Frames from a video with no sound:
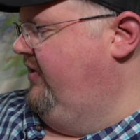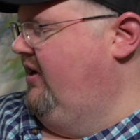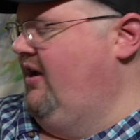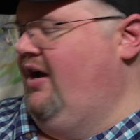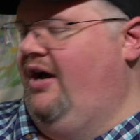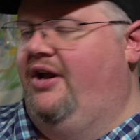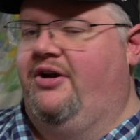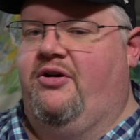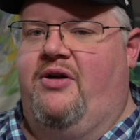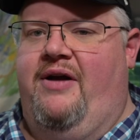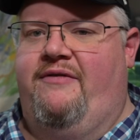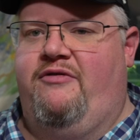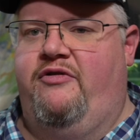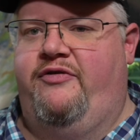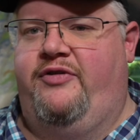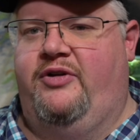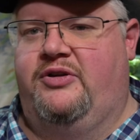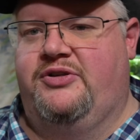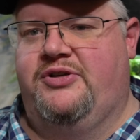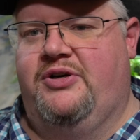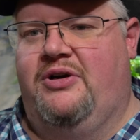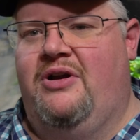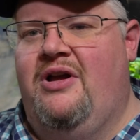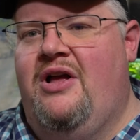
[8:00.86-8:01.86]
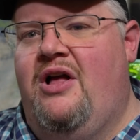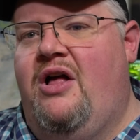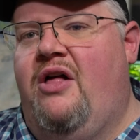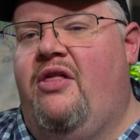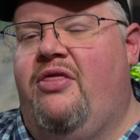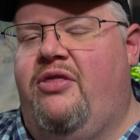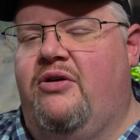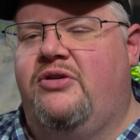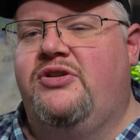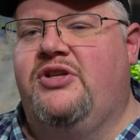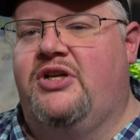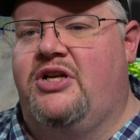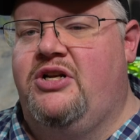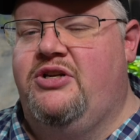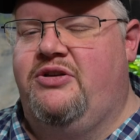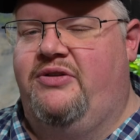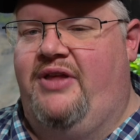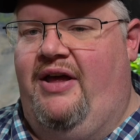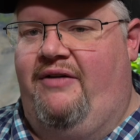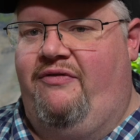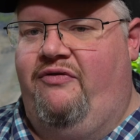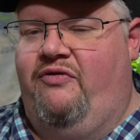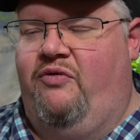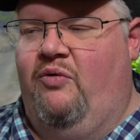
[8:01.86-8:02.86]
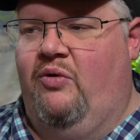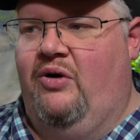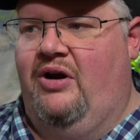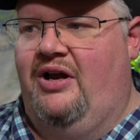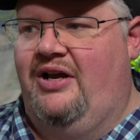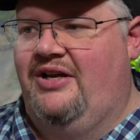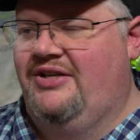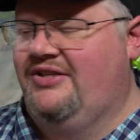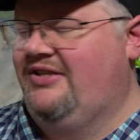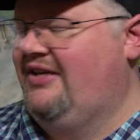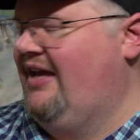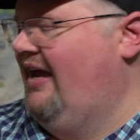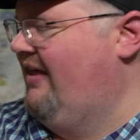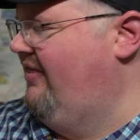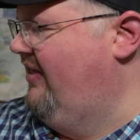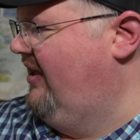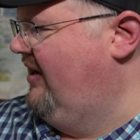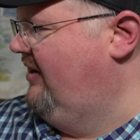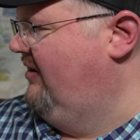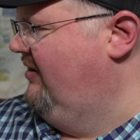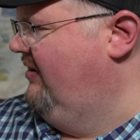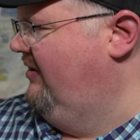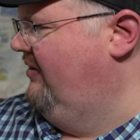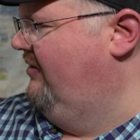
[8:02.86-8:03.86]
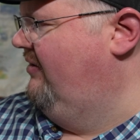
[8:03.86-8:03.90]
undergravel filter, those are going to do that for us. And then